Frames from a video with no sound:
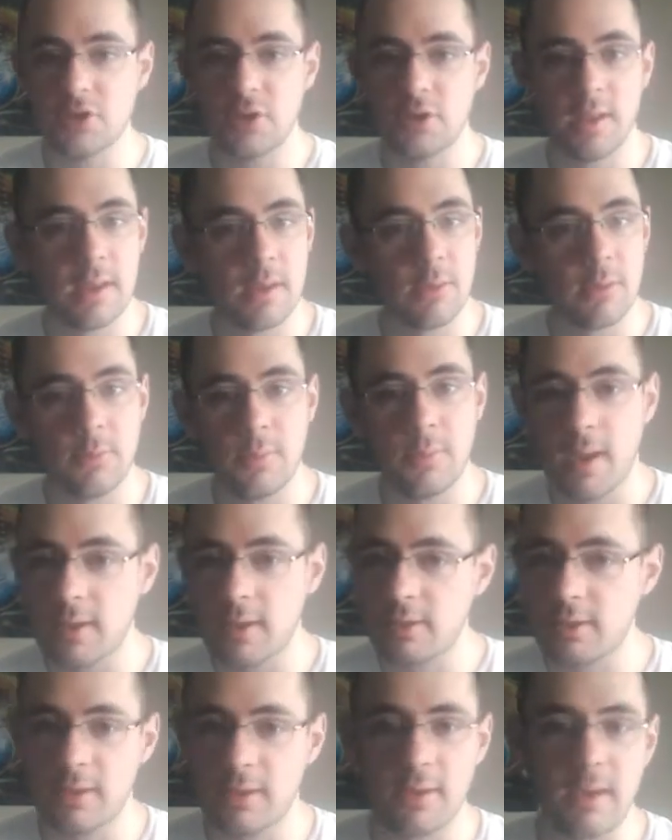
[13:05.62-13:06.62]
AJ Lee comes
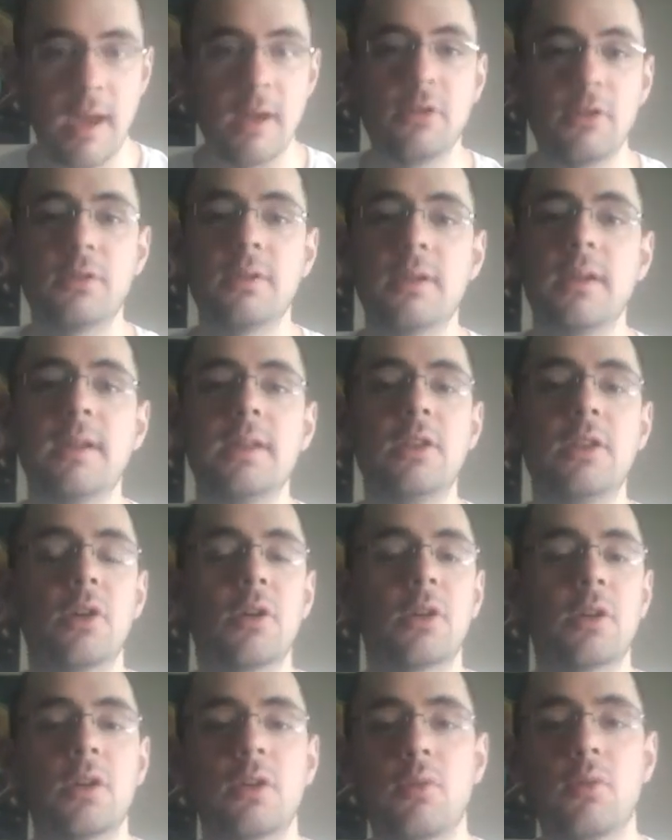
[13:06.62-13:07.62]
back, says, I don't need
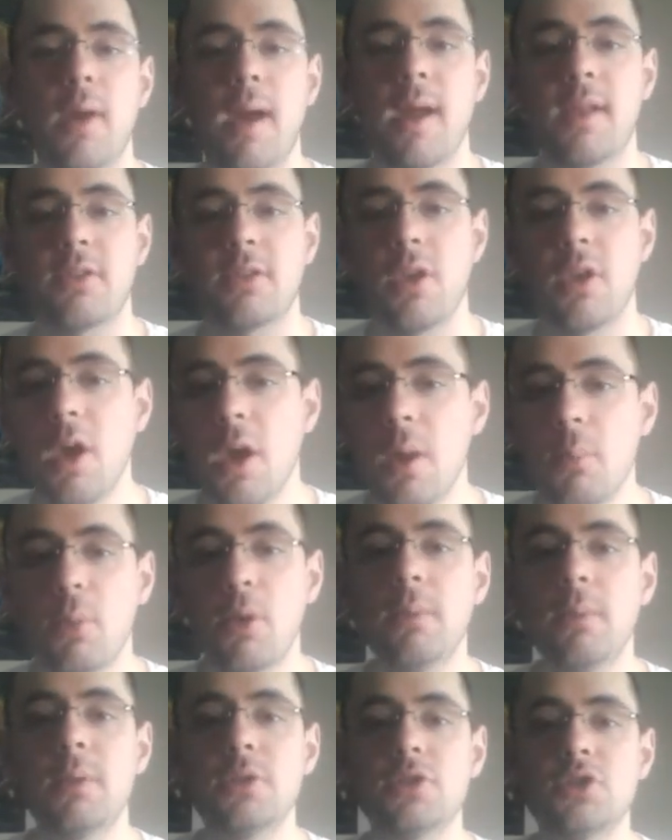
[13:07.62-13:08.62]
your congrats.
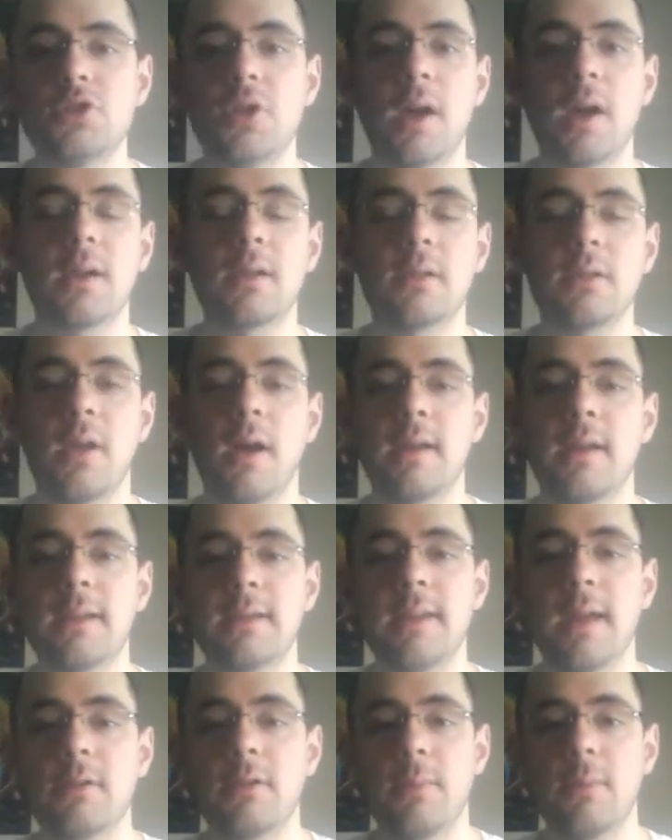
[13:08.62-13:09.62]
Pretty much
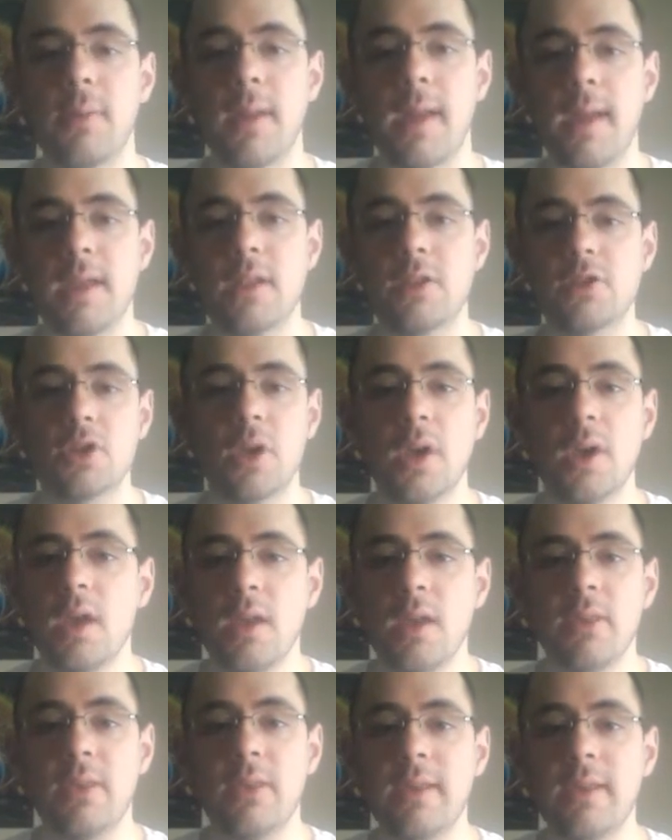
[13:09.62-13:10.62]
talking down to Paige.
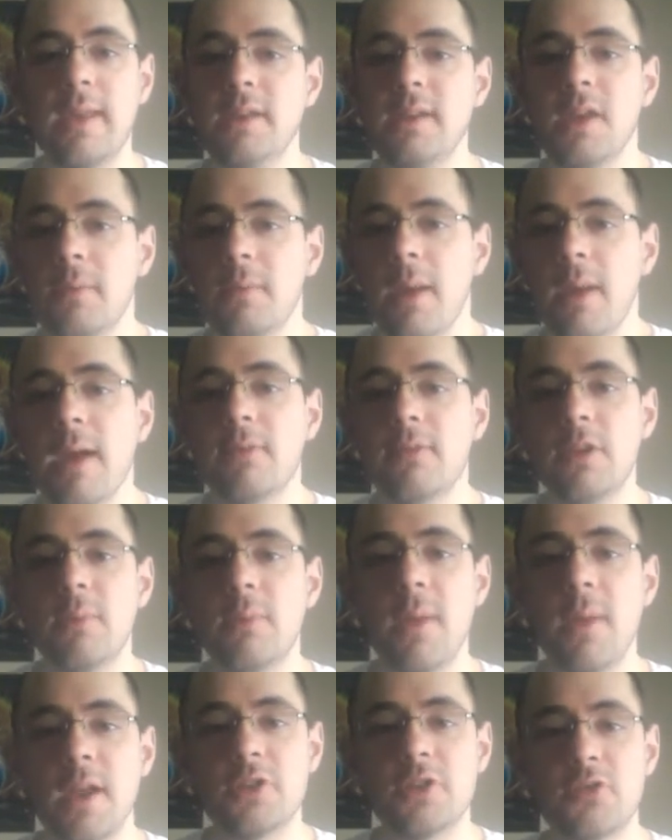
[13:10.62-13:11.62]
They end up having a
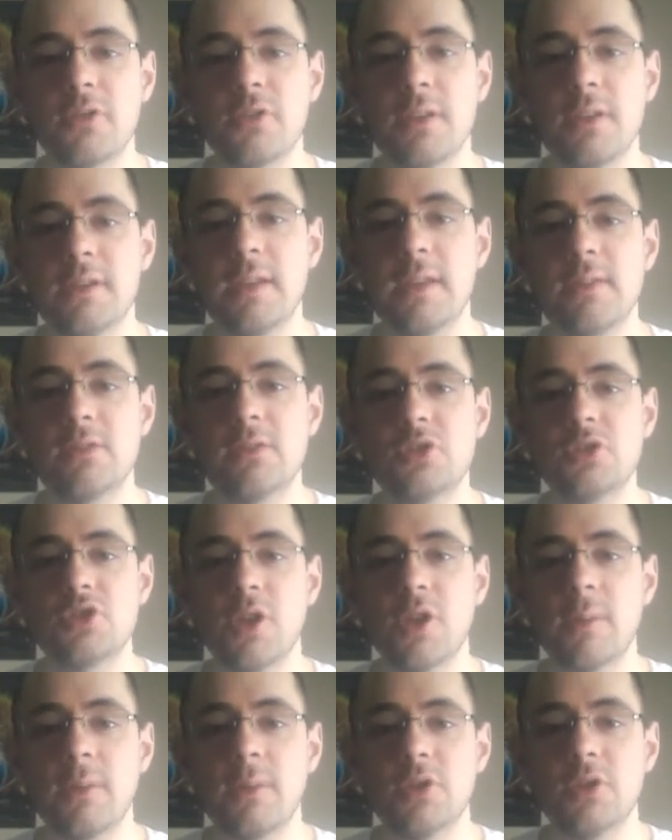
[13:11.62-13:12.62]
match for the Divas
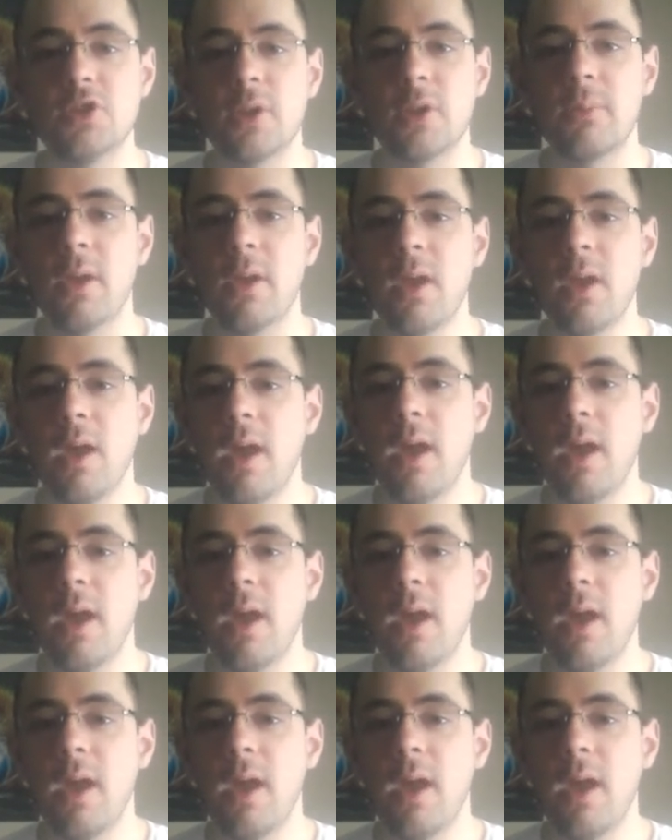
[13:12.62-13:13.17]
Championship.